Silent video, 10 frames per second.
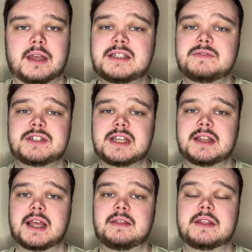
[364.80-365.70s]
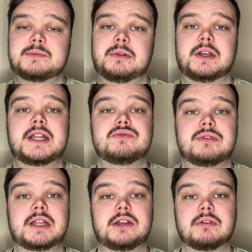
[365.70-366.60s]
As you've seen then, this plugin is
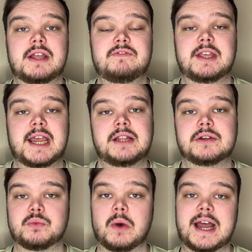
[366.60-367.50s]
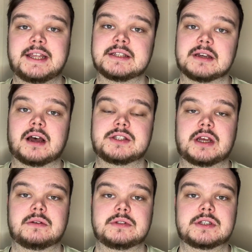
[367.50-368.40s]
really great for getting those wide guitar
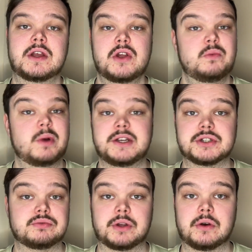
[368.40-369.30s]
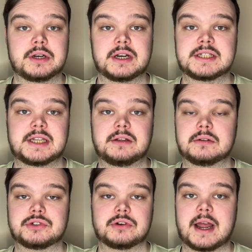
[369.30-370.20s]
tones when just recording a
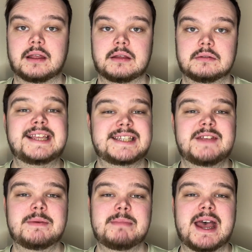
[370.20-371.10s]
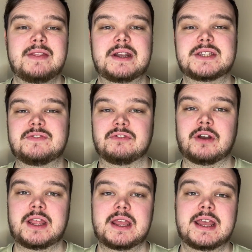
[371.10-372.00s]
single track. It's even better that it's
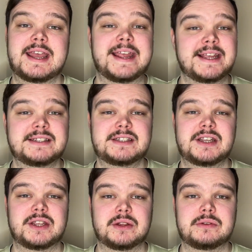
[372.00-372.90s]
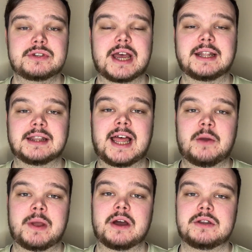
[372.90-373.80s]
free, easy to use, and
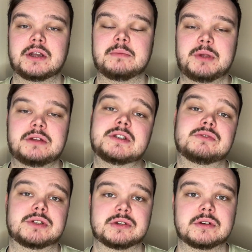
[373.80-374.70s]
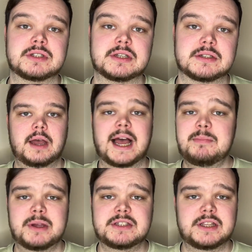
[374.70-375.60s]
lightweight on your computer's resources. I
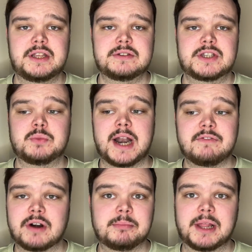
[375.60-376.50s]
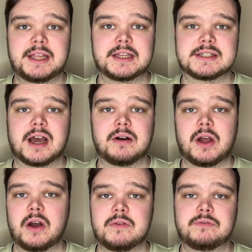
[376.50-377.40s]
personally use this whenever I'm playing guitar
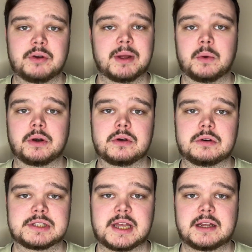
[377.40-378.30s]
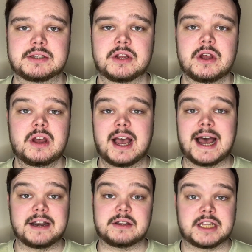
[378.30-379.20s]
at home through my Quad Cortex,
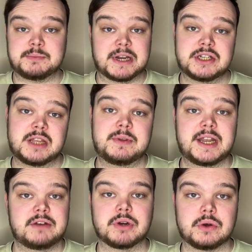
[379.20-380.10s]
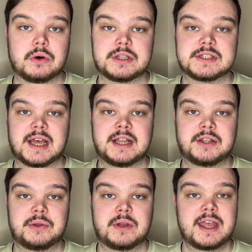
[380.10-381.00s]
and especially with any recordings that I
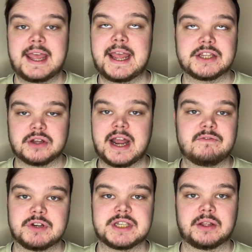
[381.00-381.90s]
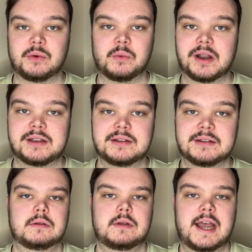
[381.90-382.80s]
do, it's on every single one.
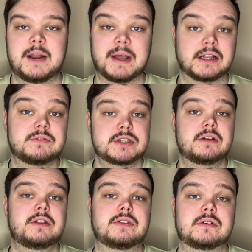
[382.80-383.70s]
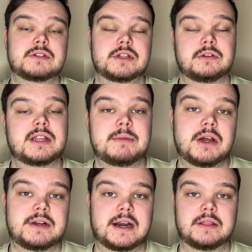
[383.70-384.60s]
Anyway, I'd love to know your thoughts, so do let me
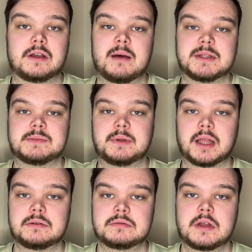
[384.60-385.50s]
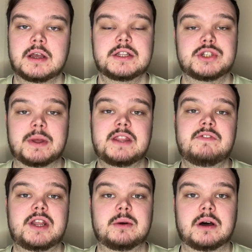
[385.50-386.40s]
know down in the comments below. To end the
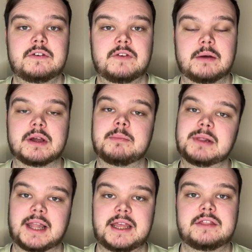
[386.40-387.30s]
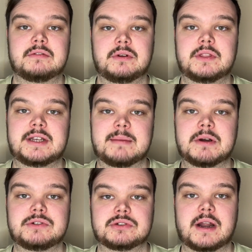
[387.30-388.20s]
video off, I'm going to play through the
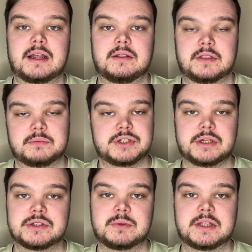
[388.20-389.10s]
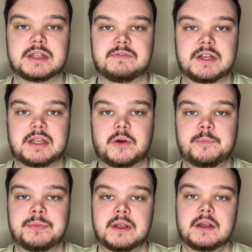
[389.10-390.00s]
demo track that was used within the video,
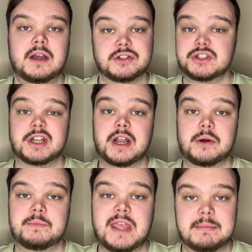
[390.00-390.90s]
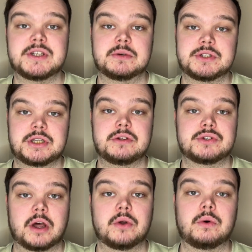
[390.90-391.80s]
and just to note, Imager was used
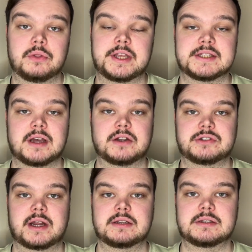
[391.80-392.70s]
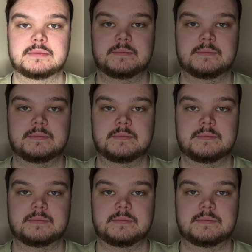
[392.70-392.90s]
on all the guitar tracks.